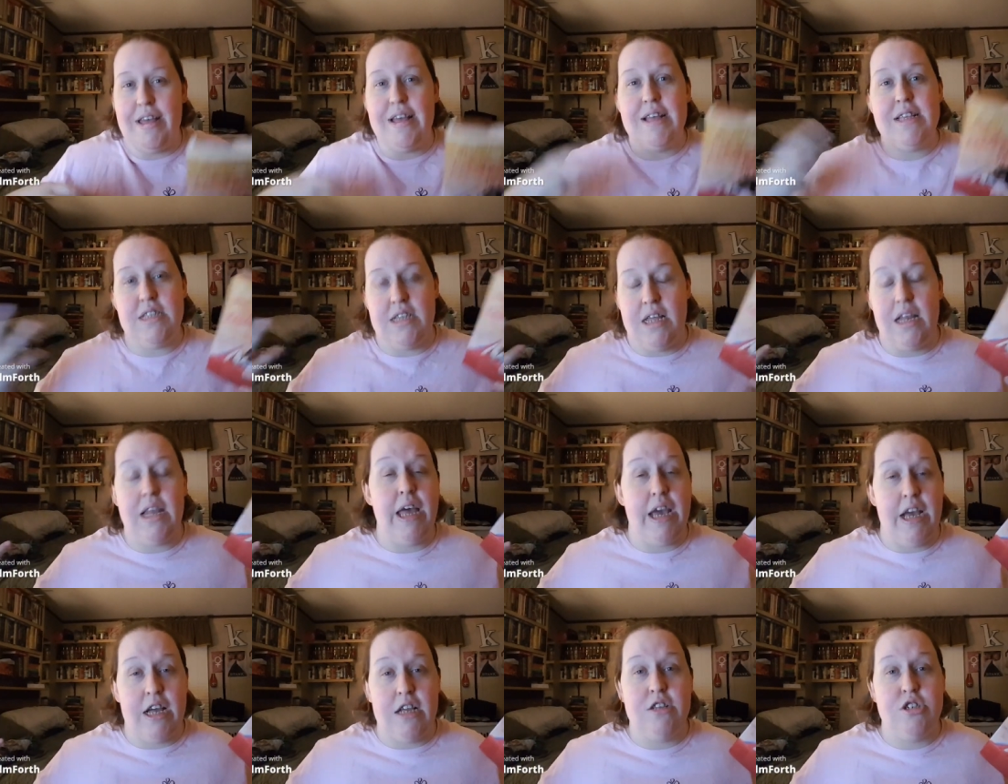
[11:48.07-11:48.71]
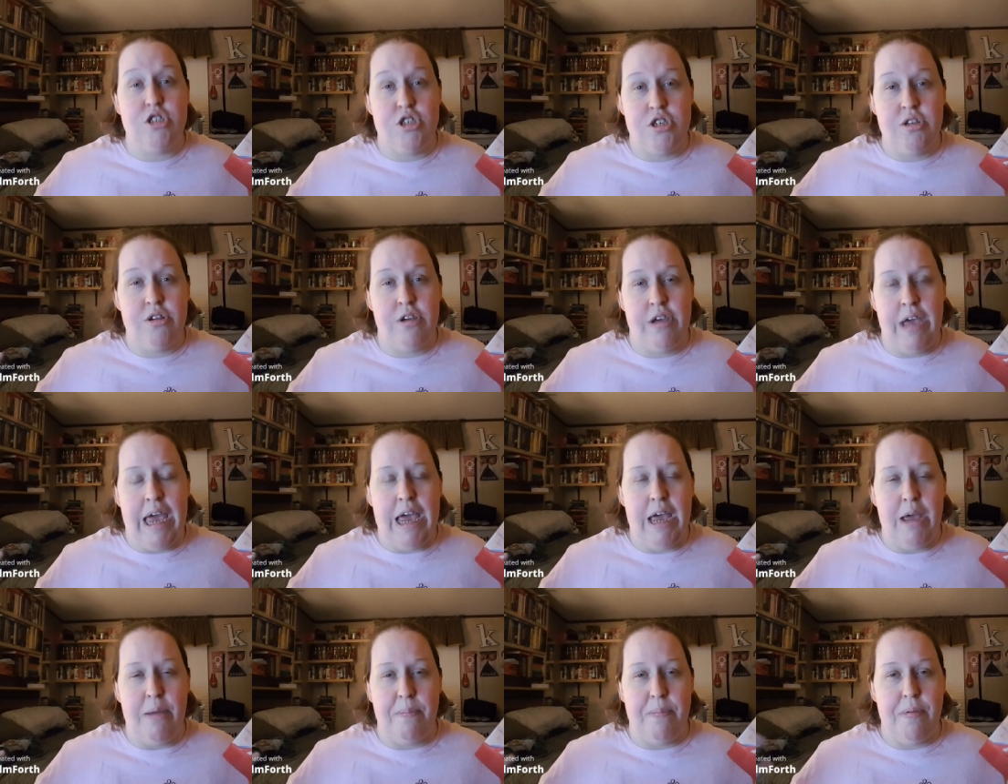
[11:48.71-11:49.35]
It's like a
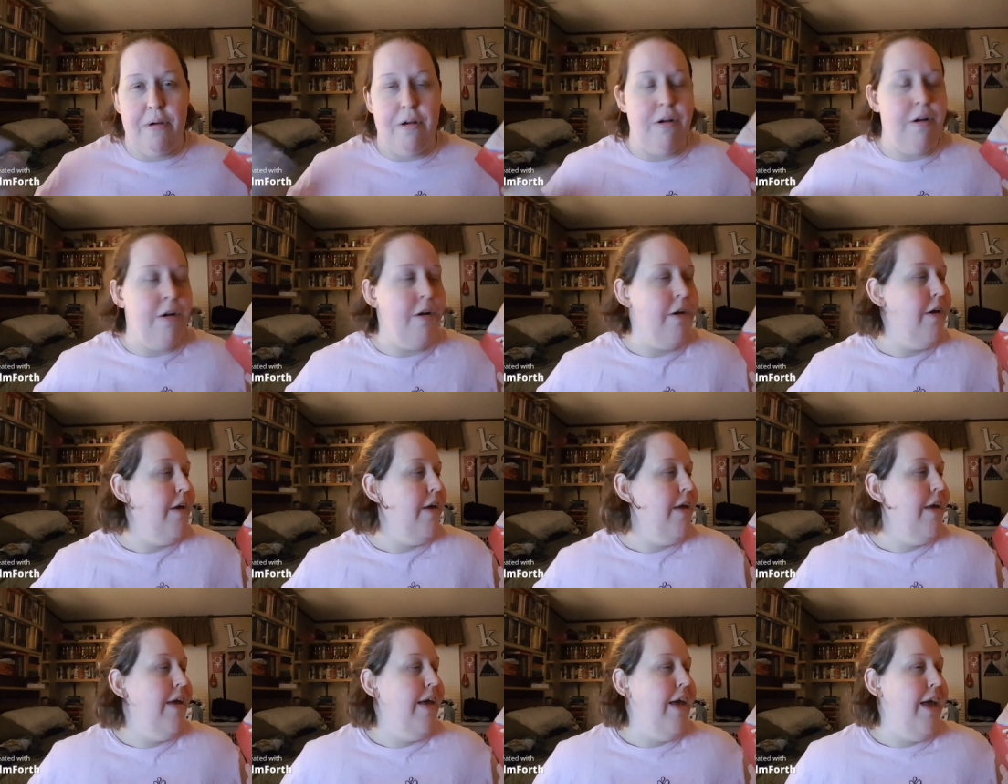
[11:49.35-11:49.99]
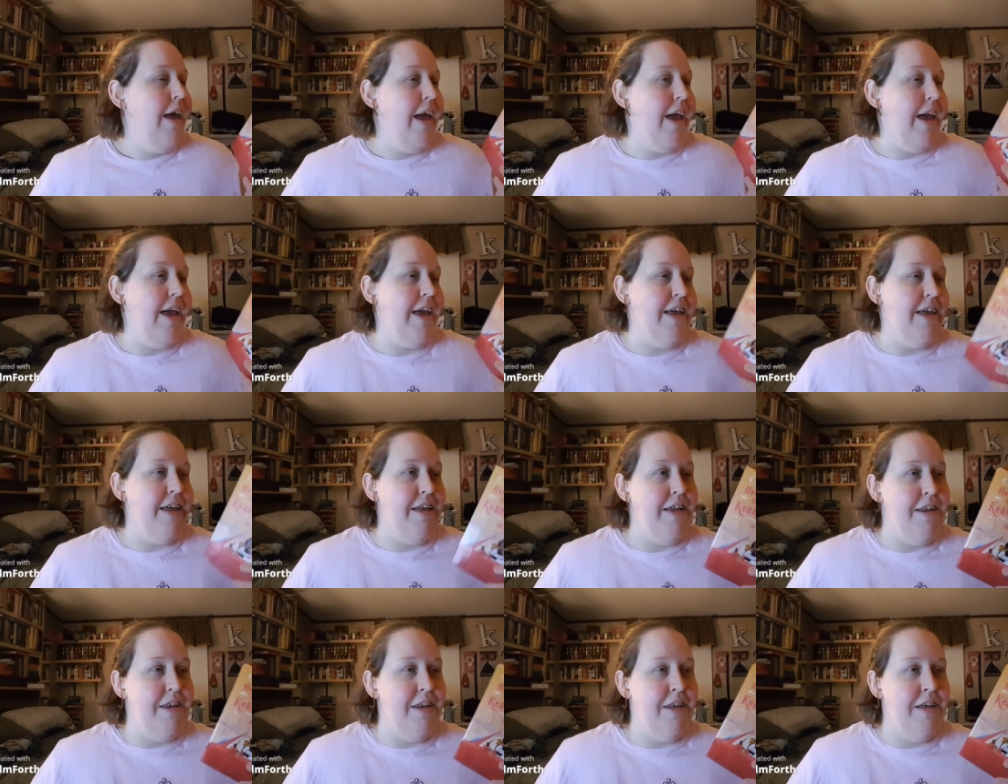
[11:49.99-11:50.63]
camper
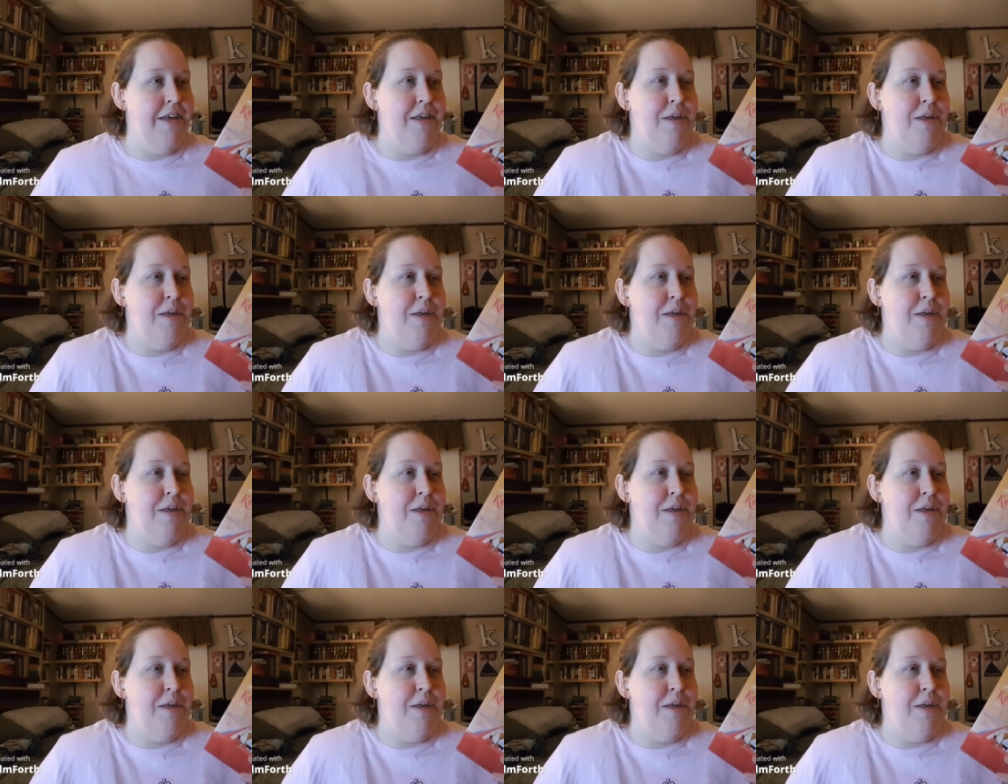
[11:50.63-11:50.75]
and